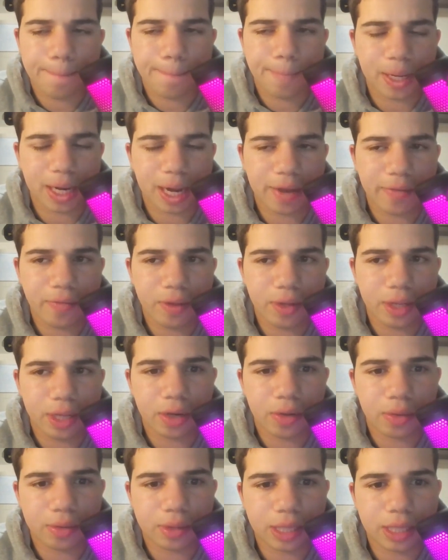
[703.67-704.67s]
But I really
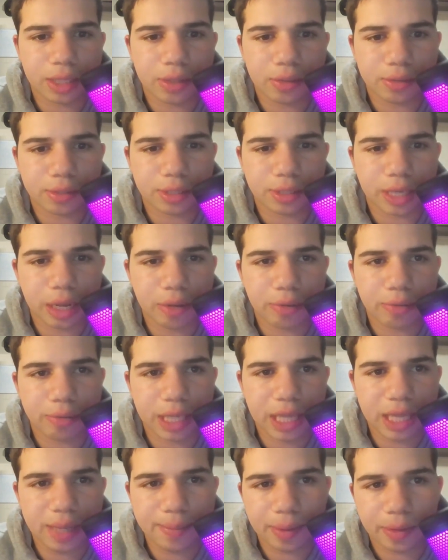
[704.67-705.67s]
don't think there's another
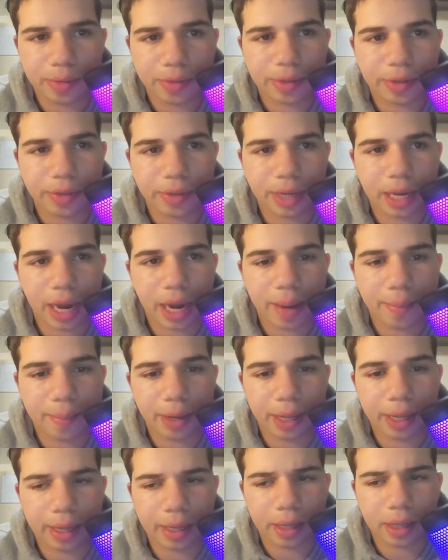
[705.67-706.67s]
team out there that I'm
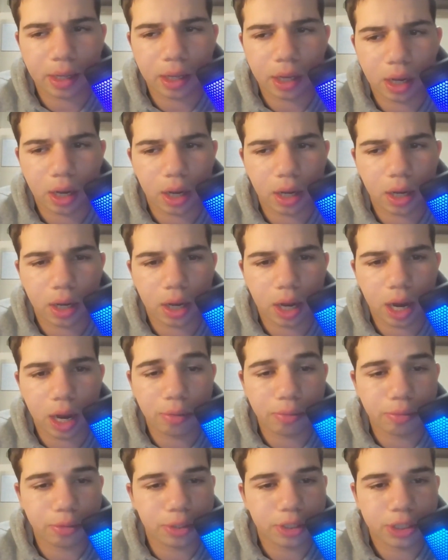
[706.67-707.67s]
like,
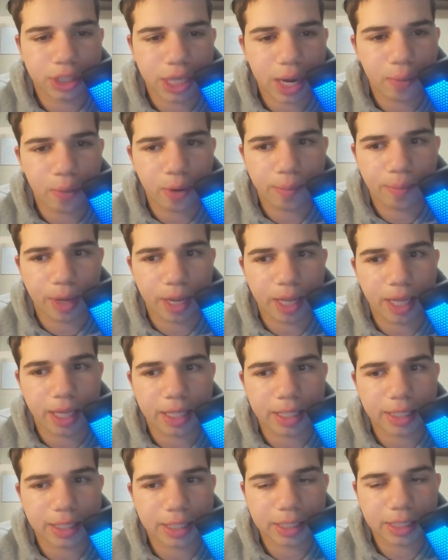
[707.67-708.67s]
oh shit, we're playing
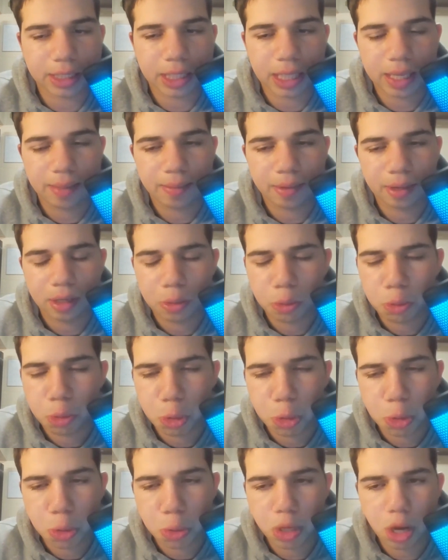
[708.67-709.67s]
against this team?
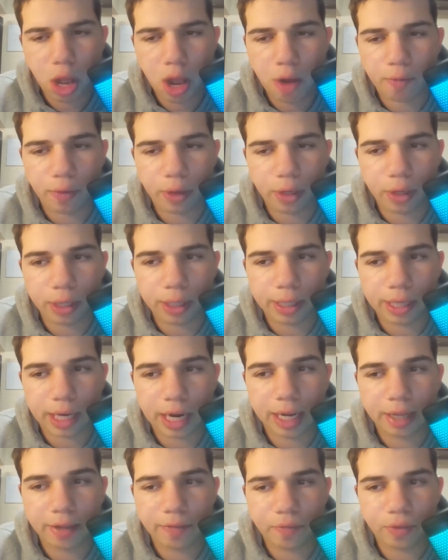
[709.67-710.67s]
Not really.
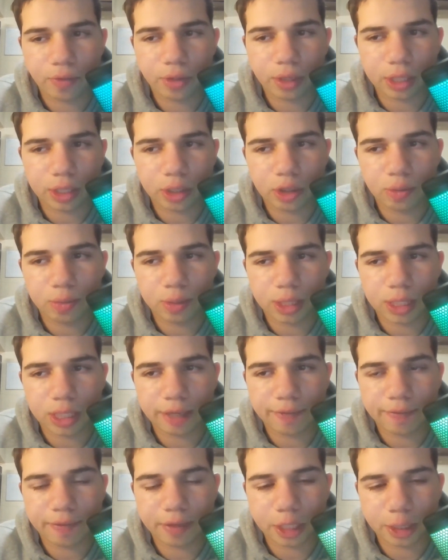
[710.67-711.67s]
I really do
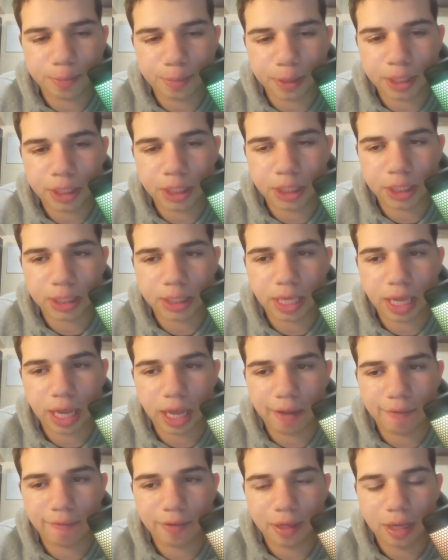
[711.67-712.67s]
believe in this pitching
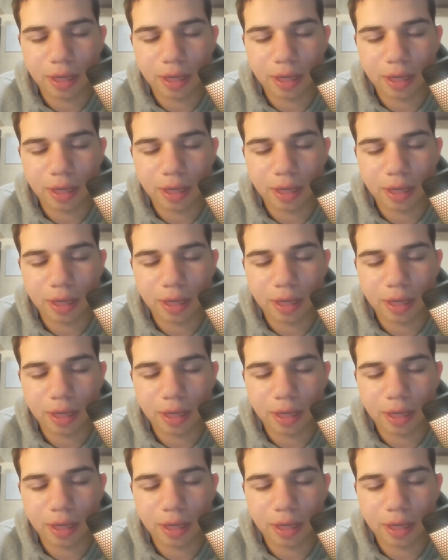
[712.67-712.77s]
staff.